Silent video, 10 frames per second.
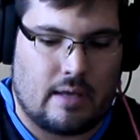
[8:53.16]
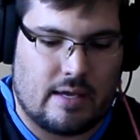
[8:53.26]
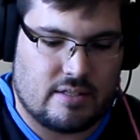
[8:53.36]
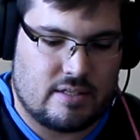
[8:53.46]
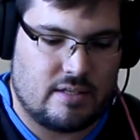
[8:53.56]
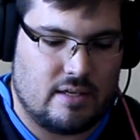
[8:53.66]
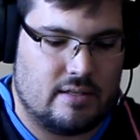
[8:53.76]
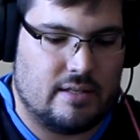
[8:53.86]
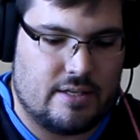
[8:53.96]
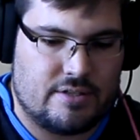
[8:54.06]
As I
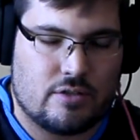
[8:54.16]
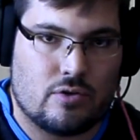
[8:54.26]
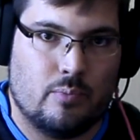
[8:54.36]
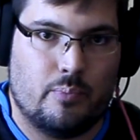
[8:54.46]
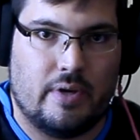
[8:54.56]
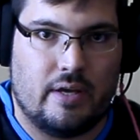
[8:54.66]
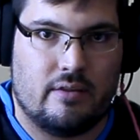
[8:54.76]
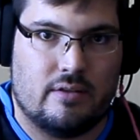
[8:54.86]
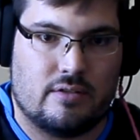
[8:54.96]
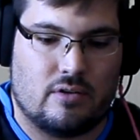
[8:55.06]
said, let's just compare
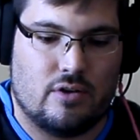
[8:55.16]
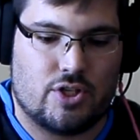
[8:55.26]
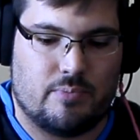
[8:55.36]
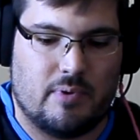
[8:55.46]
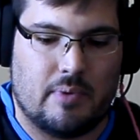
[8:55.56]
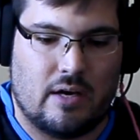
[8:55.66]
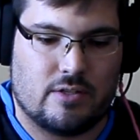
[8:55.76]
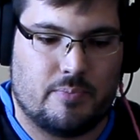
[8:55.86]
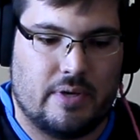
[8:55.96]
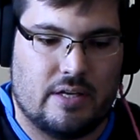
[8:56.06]
this RGB
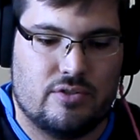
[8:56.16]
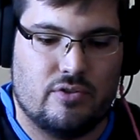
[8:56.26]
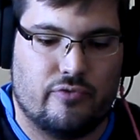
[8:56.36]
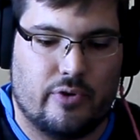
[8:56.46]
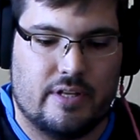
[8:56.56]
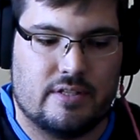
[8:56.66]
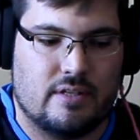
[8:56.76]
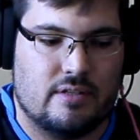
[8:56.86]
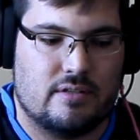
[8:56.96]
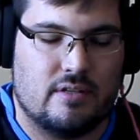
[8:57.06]
mousepad to, for
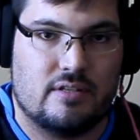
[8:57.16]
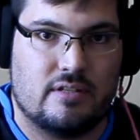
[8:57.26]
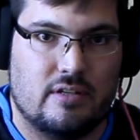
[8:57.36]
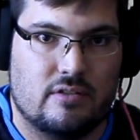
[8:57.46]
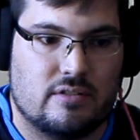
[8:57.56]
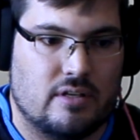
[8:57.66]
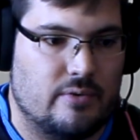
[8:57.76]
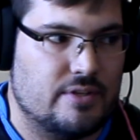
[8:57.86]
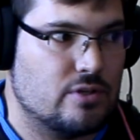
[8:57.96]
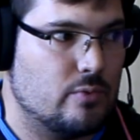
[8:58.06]
instance, the
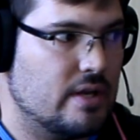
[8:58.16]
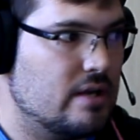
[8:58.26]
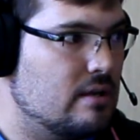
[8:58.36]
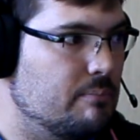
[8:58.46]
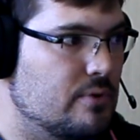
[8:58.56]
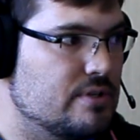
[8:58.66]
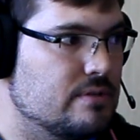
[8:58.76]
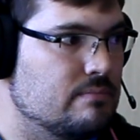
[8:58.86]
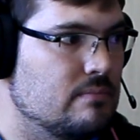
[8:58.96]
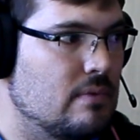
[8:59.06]
SteelSeries Quick
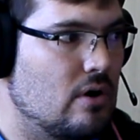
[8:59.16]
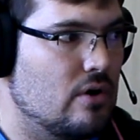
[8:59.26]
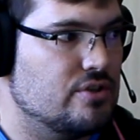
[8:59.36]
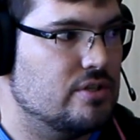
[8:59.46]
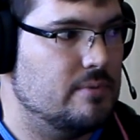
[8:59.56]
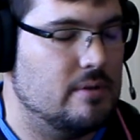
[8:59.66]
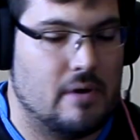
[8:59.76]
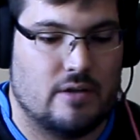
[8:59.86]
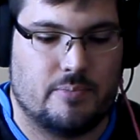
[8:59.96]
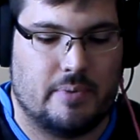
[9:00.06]
Prism RGB
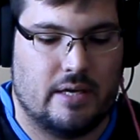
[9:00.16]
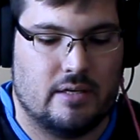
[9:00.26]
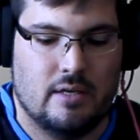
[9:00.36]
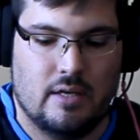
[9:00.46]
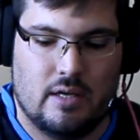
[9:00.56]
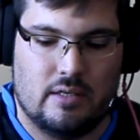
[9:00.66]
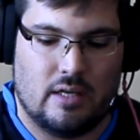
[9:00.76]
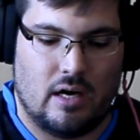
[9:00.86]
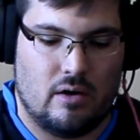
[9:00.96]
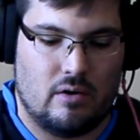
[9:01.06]
mousepad.
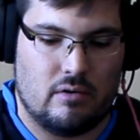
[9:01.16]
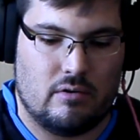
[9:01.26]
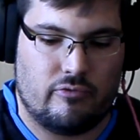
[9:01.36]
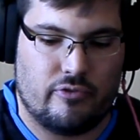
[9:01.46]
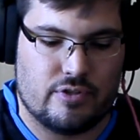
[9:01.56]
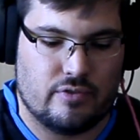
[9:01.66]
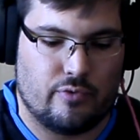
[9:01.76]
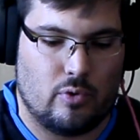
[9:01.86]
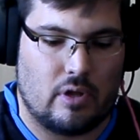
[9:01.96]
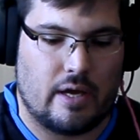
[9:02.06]
Now, first
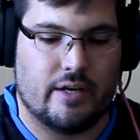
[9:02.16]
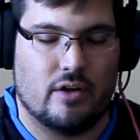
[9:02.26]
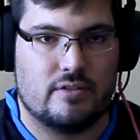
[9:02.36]
of all, I know